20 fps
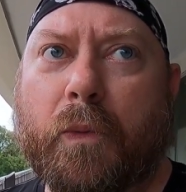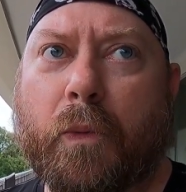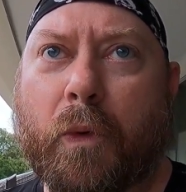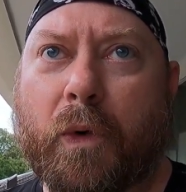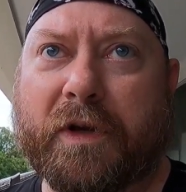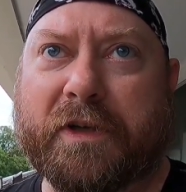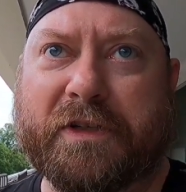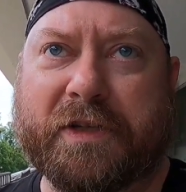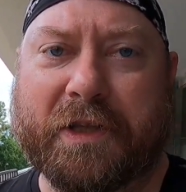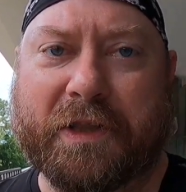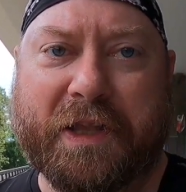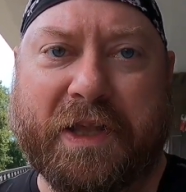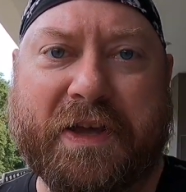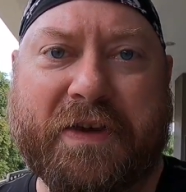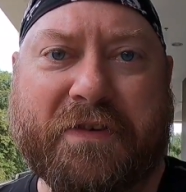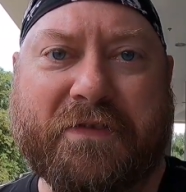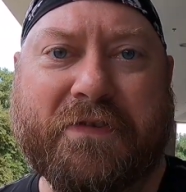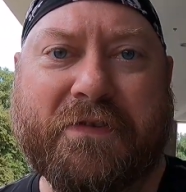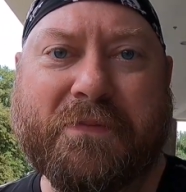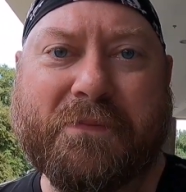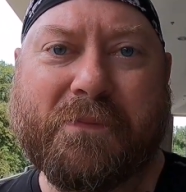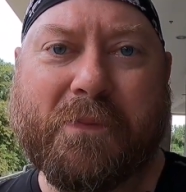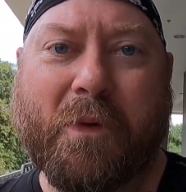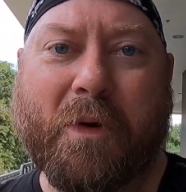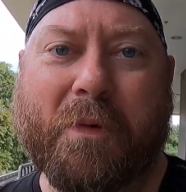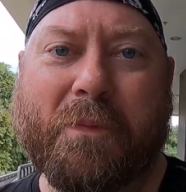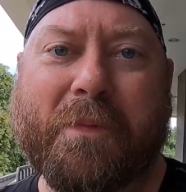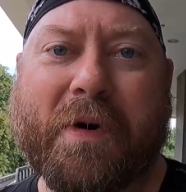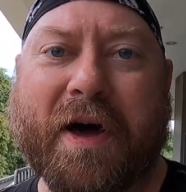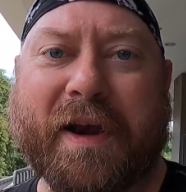want to leave
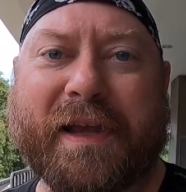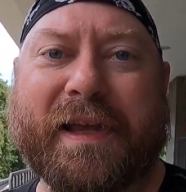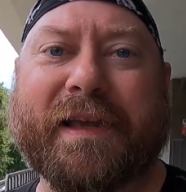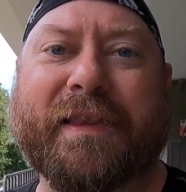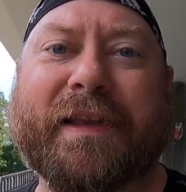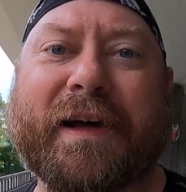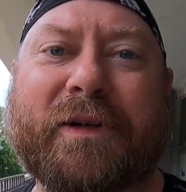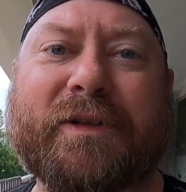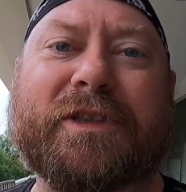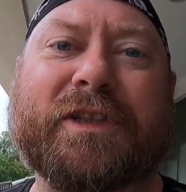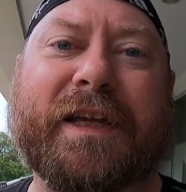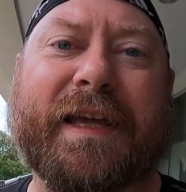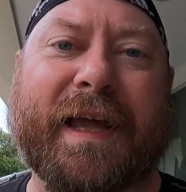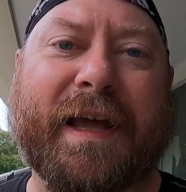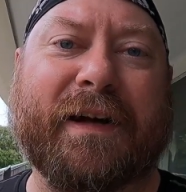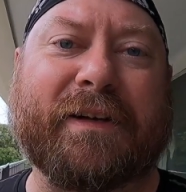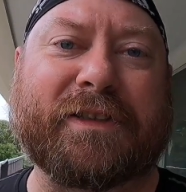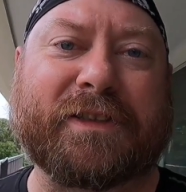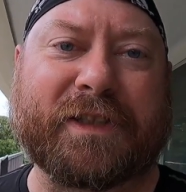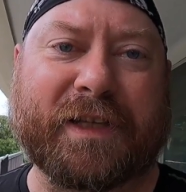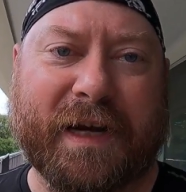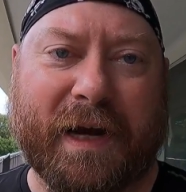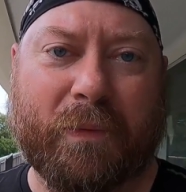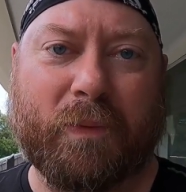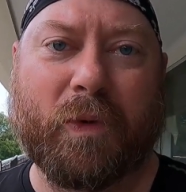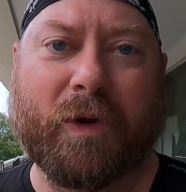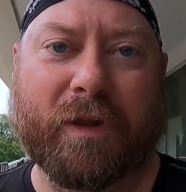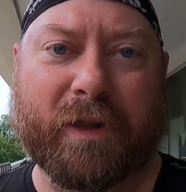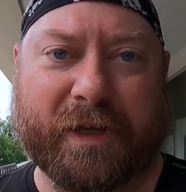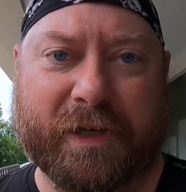more money in those accounts than
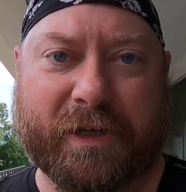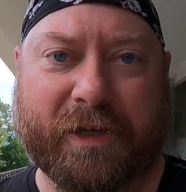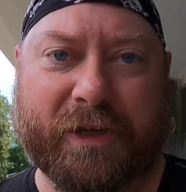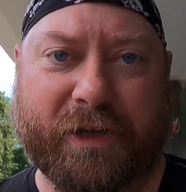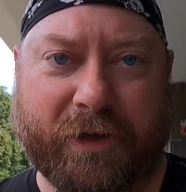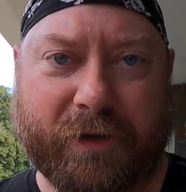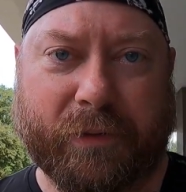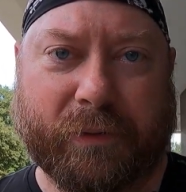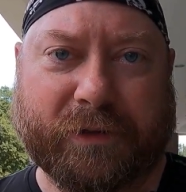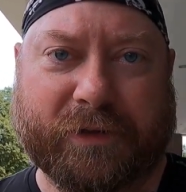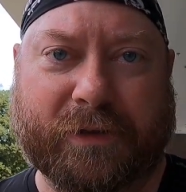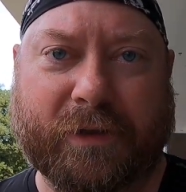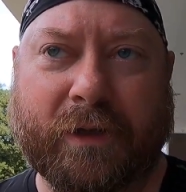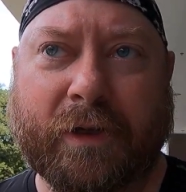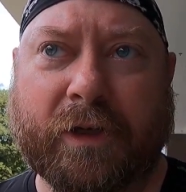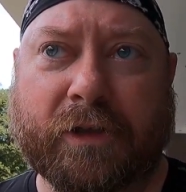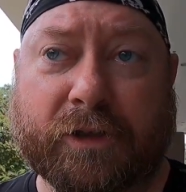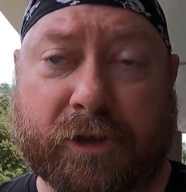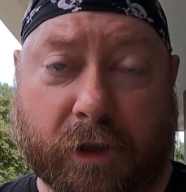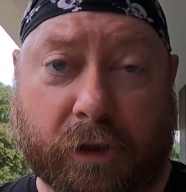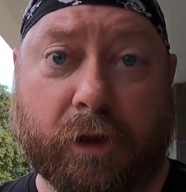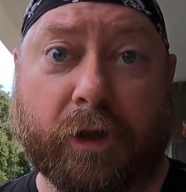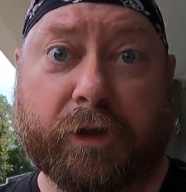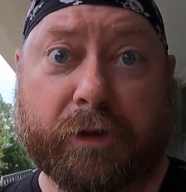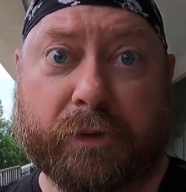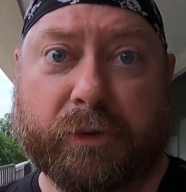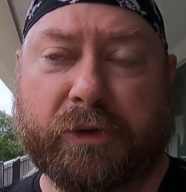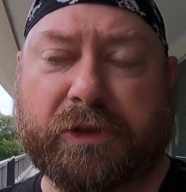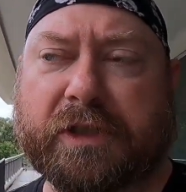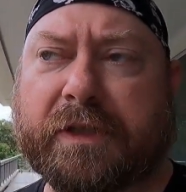I'm willing to
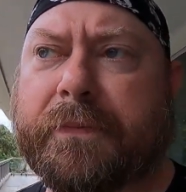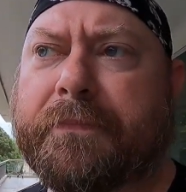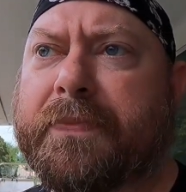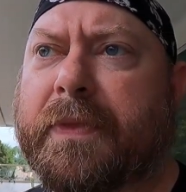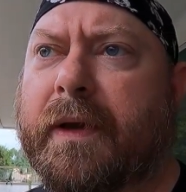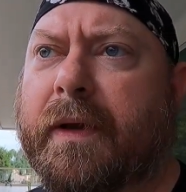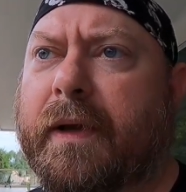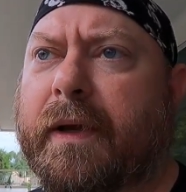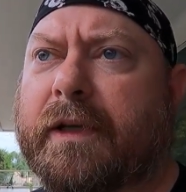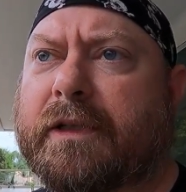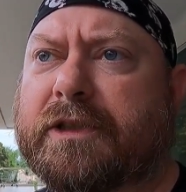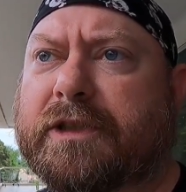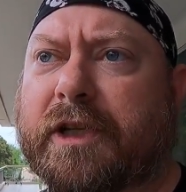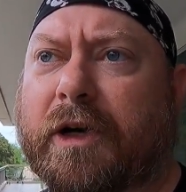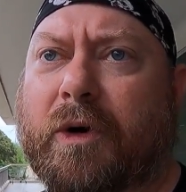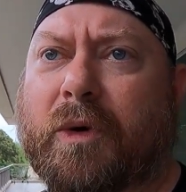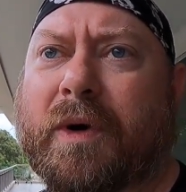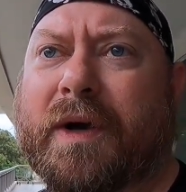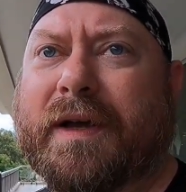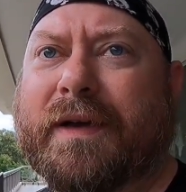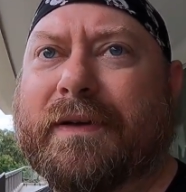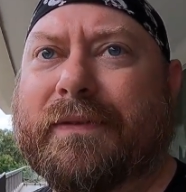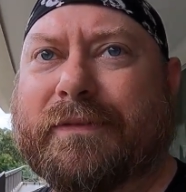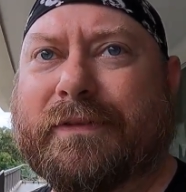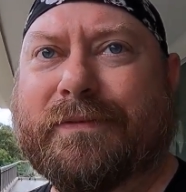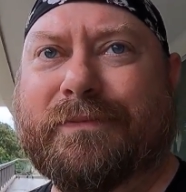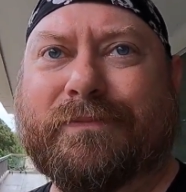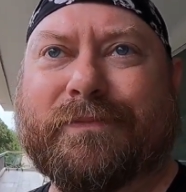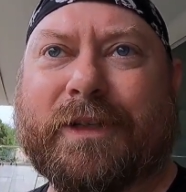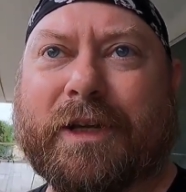lose. So,
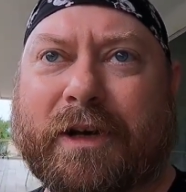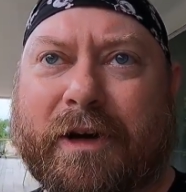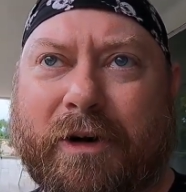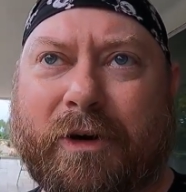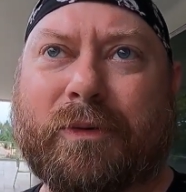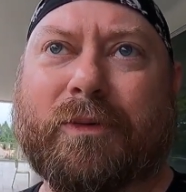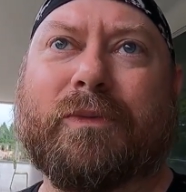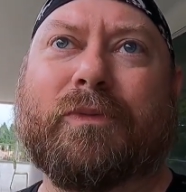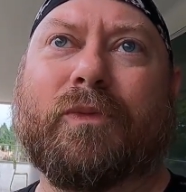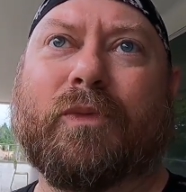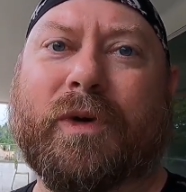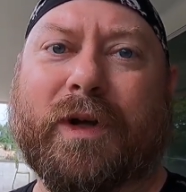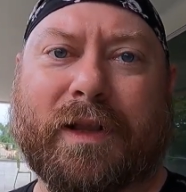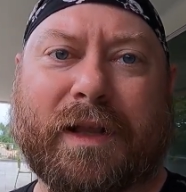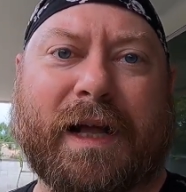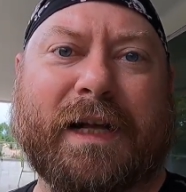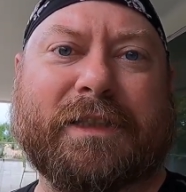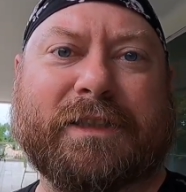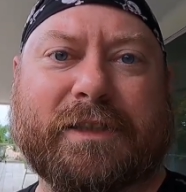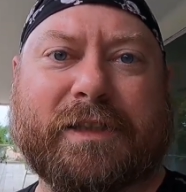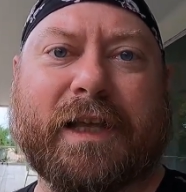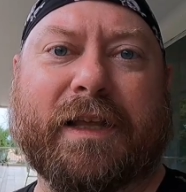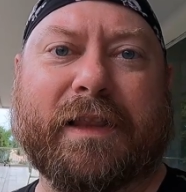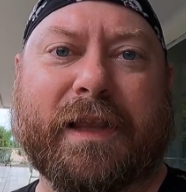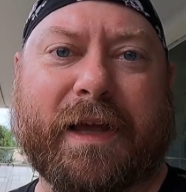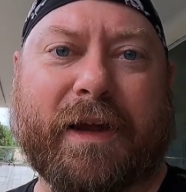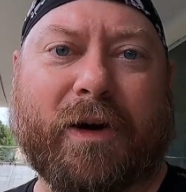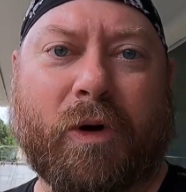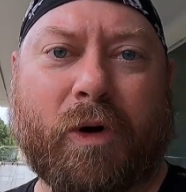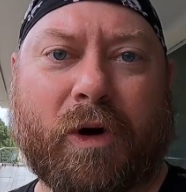you know, realize that
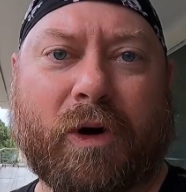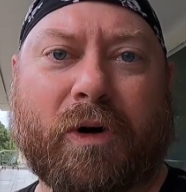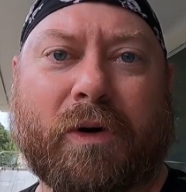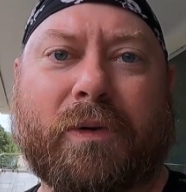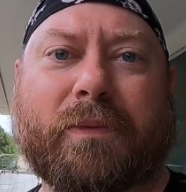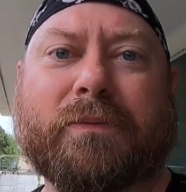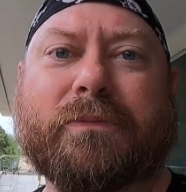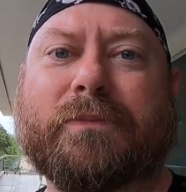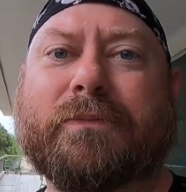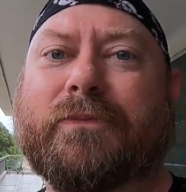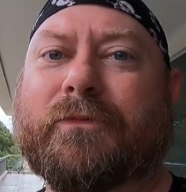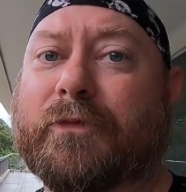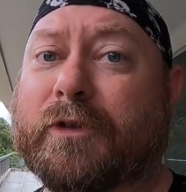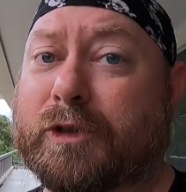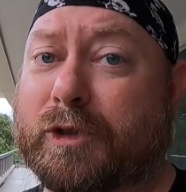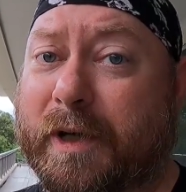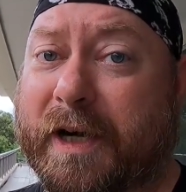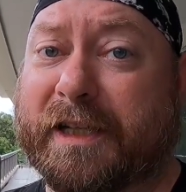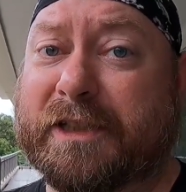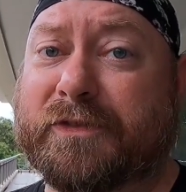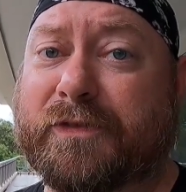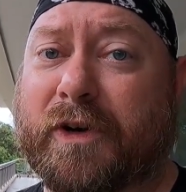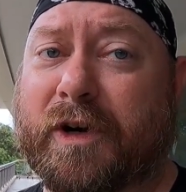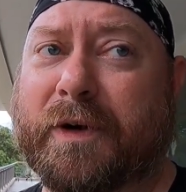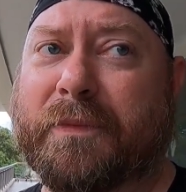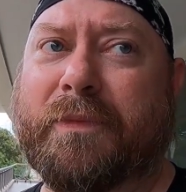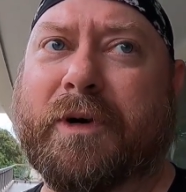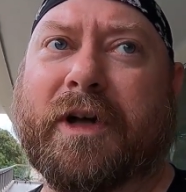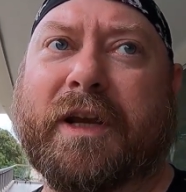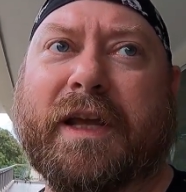they are for
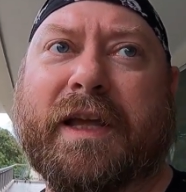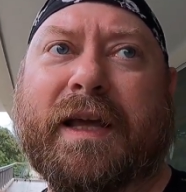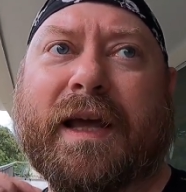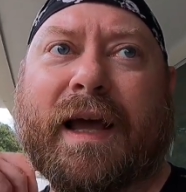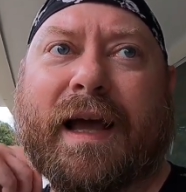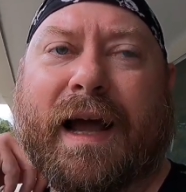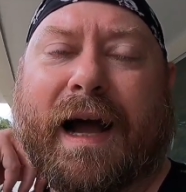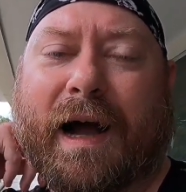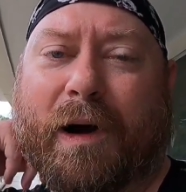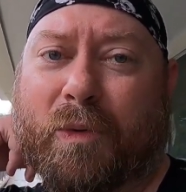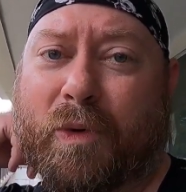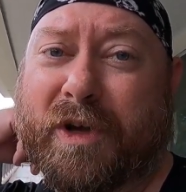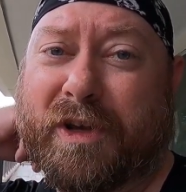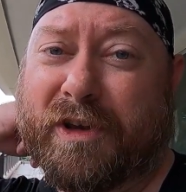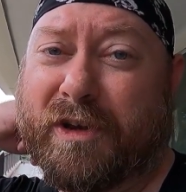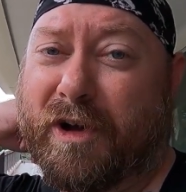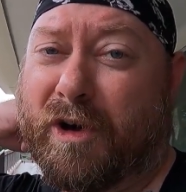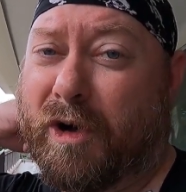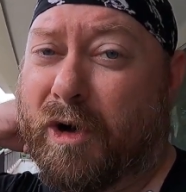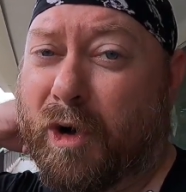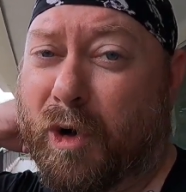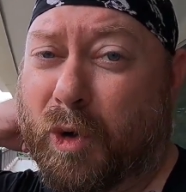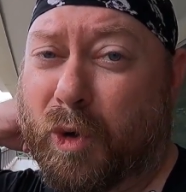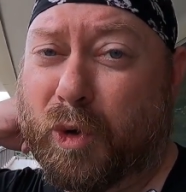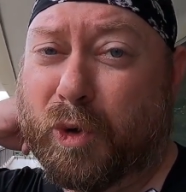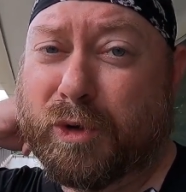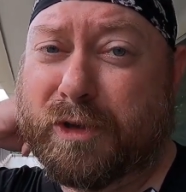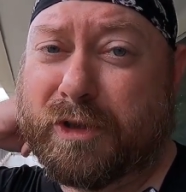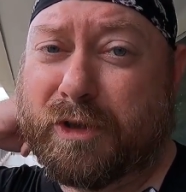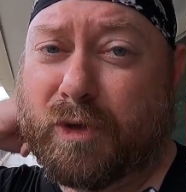transferring money. I wouldn't
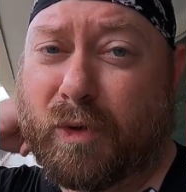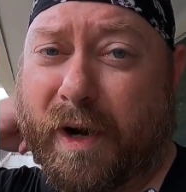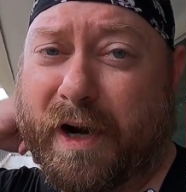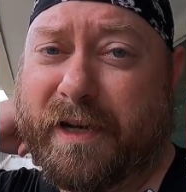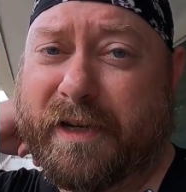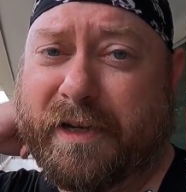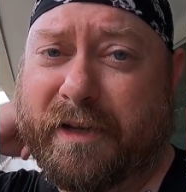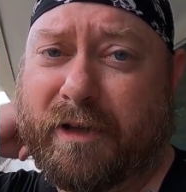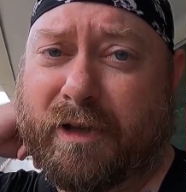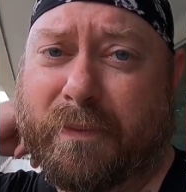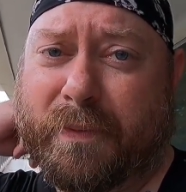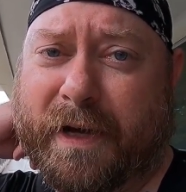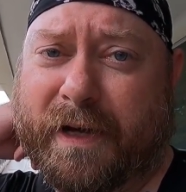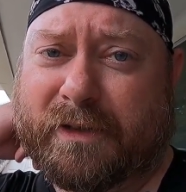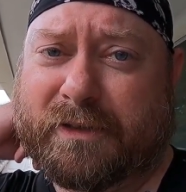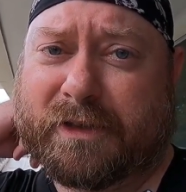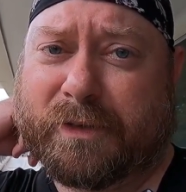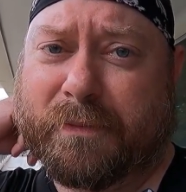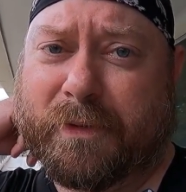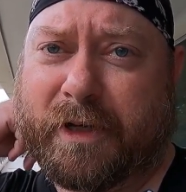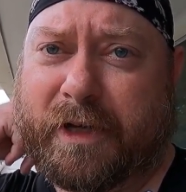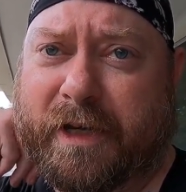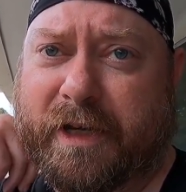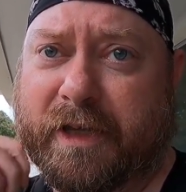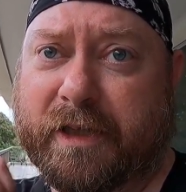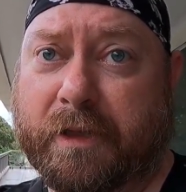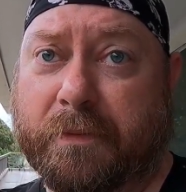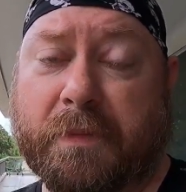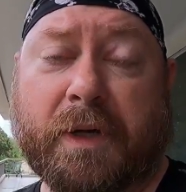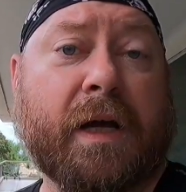hold great deal amounts of money
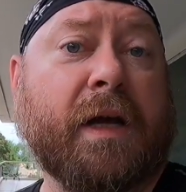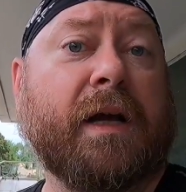in them.